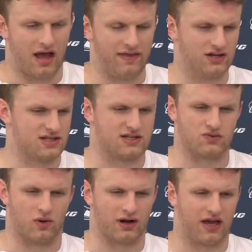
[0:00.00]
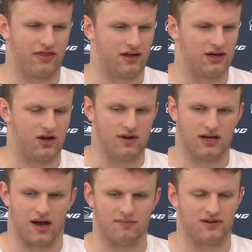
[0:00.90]
I think just his work ethic. You know, he
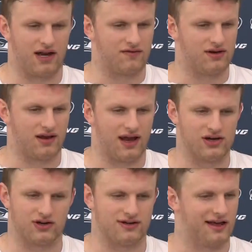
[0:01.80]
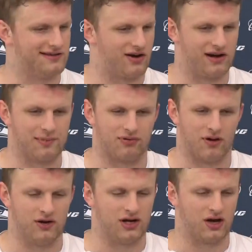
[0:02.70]
comes in every day. You can tell he's already a
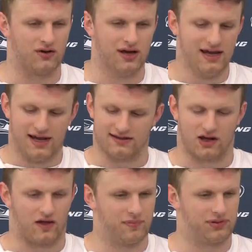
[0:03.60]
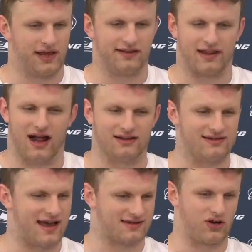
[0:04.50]
pro. You know, he's got all the plays dialed. He's
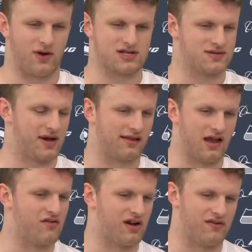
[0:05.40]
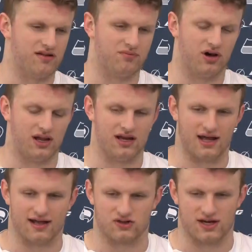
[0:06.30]
asking questions about stuff we haven't even put in
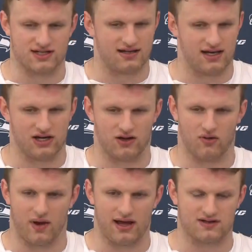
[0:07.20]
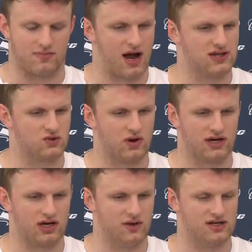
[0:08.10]
yet. So I just think, you know, the way his mind's
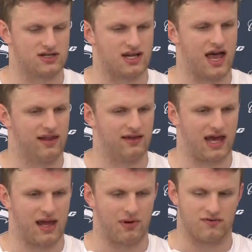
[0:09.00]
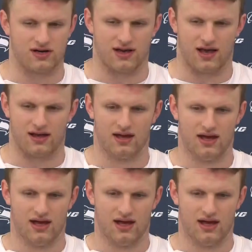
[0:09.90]
working, you know, he's just ahead of the game every day,